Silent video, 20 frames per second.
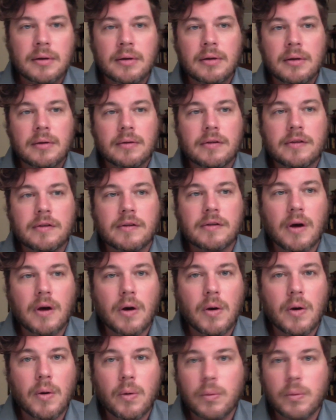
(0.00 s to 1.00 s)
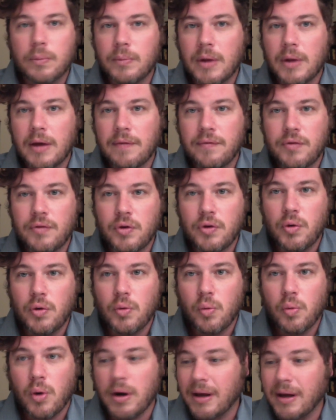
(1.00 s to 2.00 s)
So if you
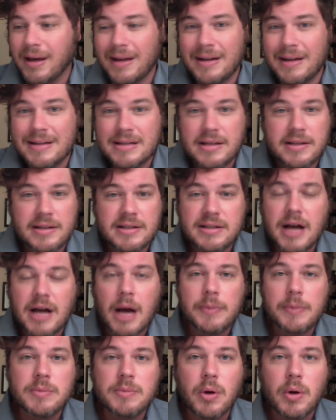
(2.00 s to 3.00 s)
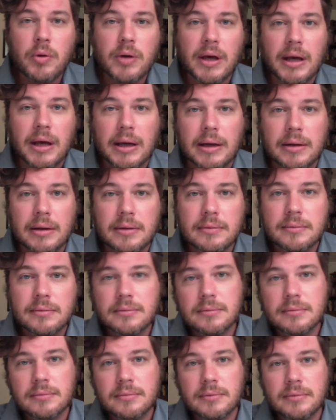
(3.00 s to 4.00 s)
want to get into the stop smoking
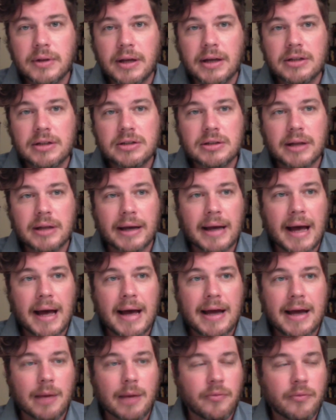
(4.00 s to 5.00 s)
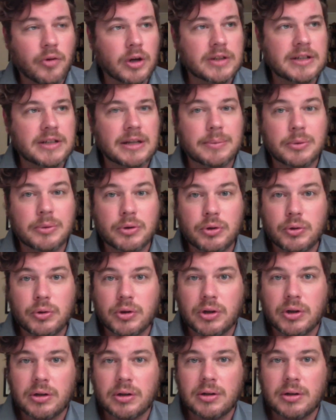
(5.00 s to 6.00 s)
niche, like I am, for example, you
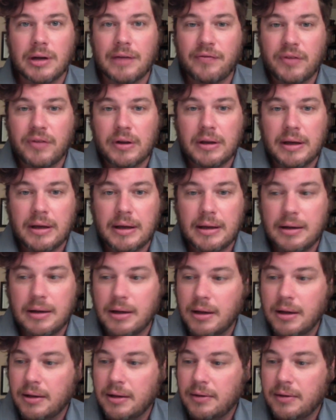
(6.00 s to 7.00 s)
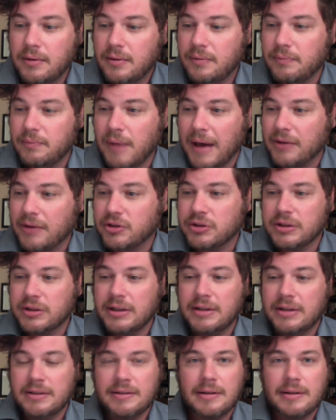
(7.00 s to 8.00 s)
could affiliate
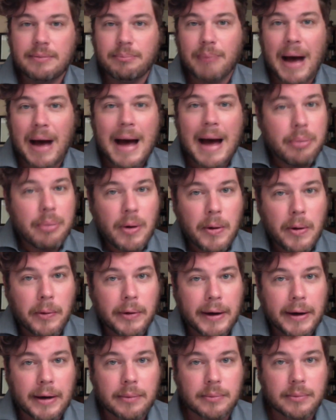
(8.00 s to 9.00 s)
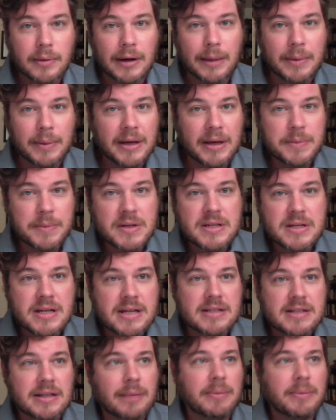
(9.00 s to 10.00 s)
actually my program. I'm a
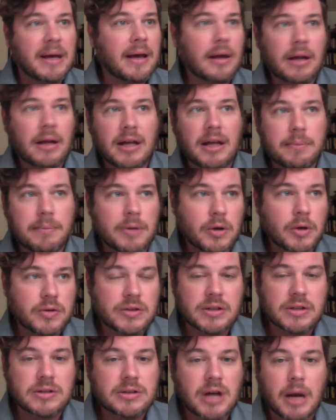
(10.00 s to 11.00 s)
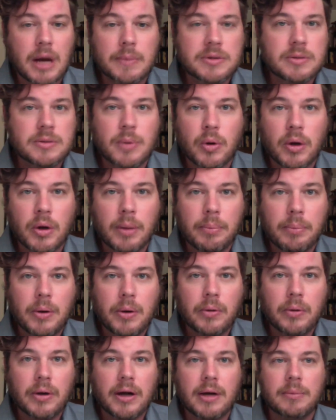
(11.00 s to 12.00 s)
hypnotist. I'm making a hypnosis stop smoking
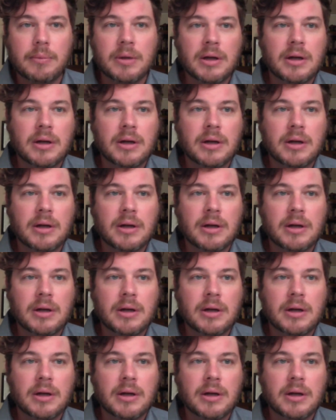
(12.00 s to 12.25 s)
program.